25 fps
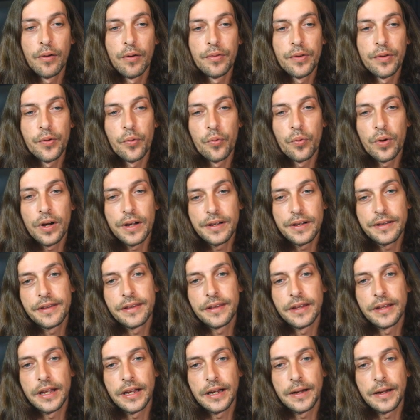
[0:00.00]
the one
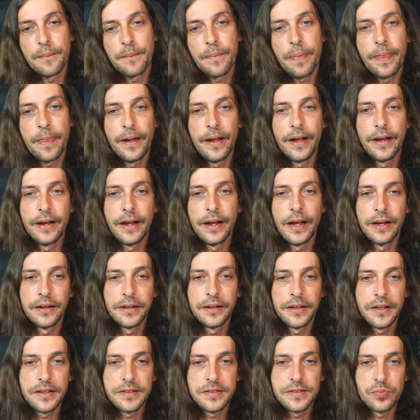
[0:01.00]
thing that I
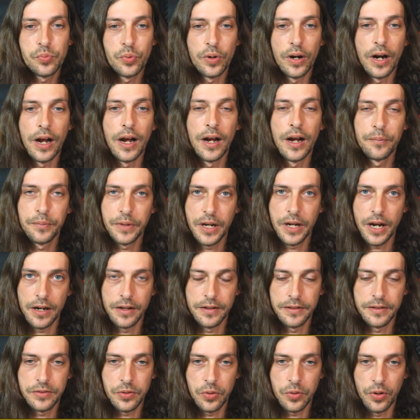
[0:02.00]
guess where I'm kind
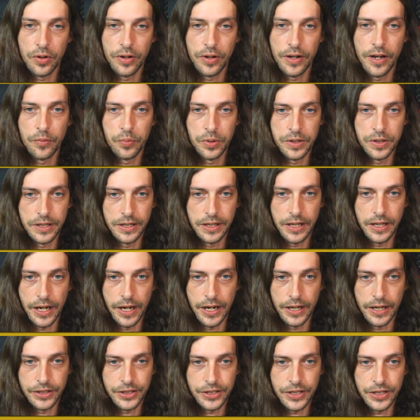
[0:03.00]
of torn at with the
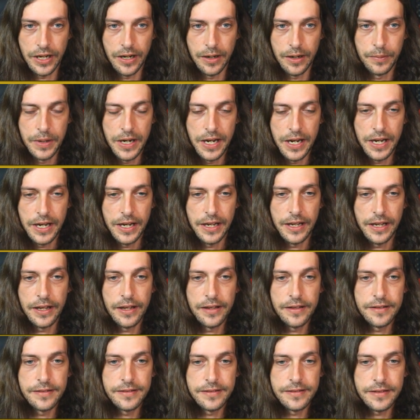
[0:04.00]
cash shop
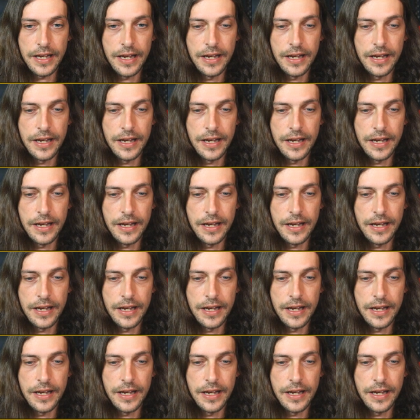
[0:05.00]
is,